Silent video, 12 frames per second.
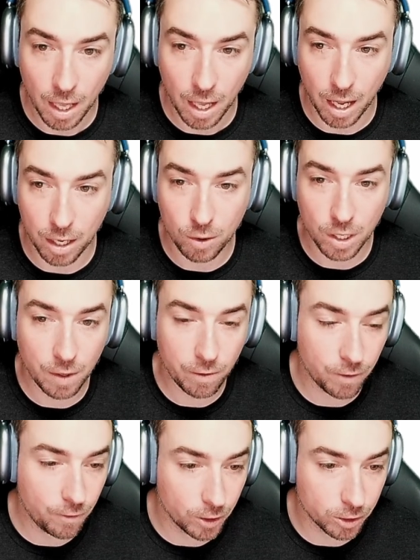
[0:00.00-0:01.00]
And you can
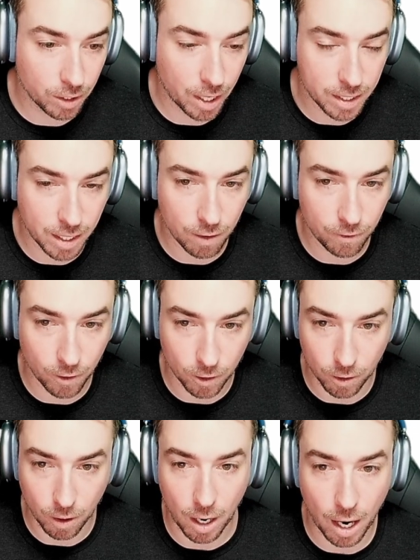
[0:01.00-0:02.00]
even filter that down
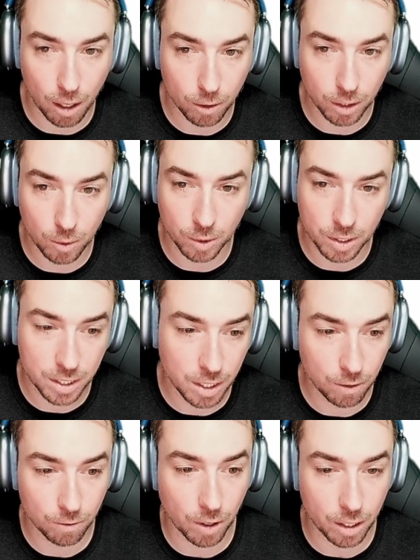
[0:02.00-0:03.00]
further. I only want to
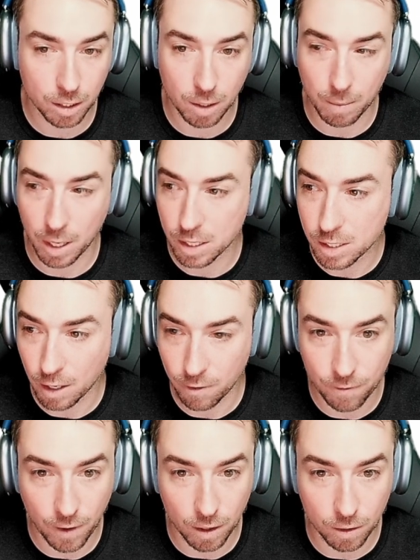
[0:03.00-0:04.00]
see run commands that
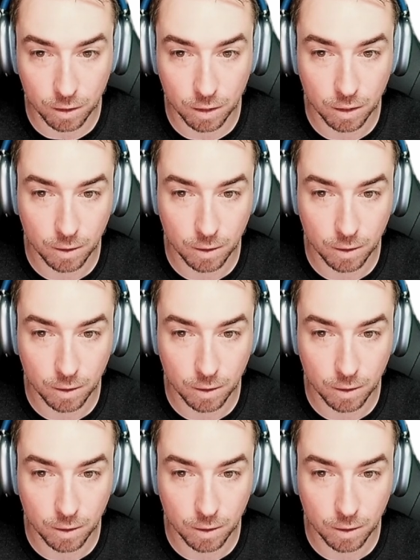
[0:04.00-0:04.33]
fail.